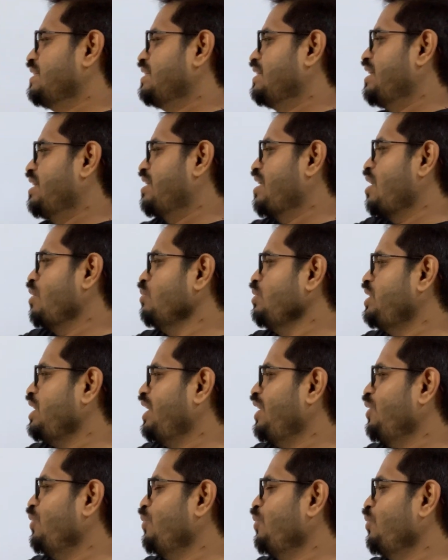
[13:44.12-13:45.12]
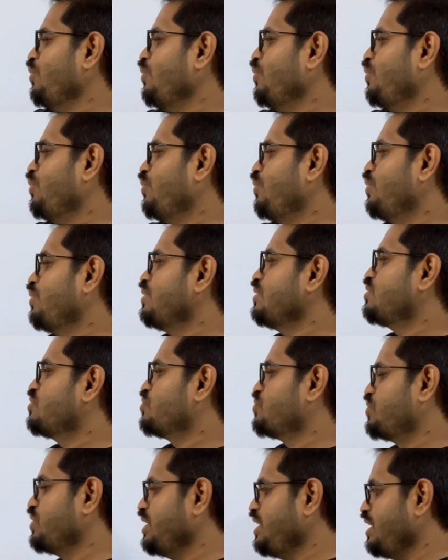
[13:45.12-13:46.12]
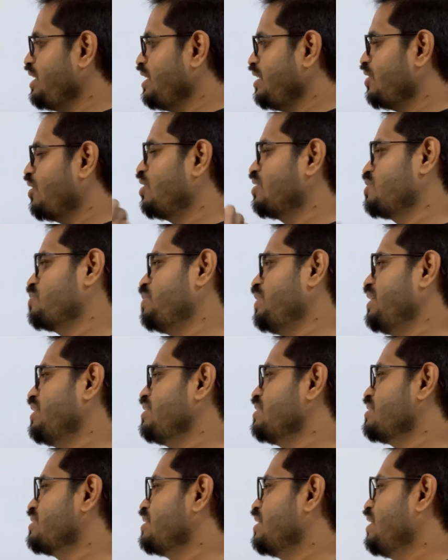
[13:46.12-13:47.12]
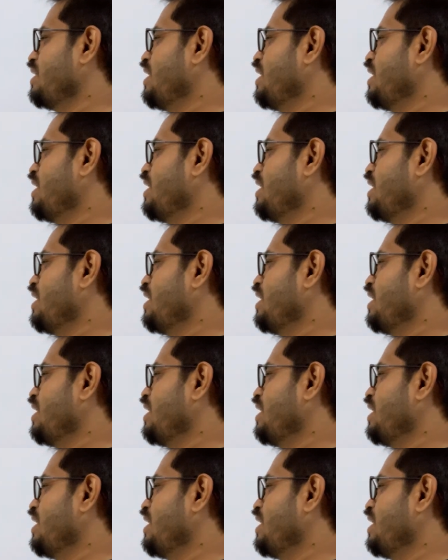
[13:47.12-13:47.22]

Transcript: round yellow 3 offsprings,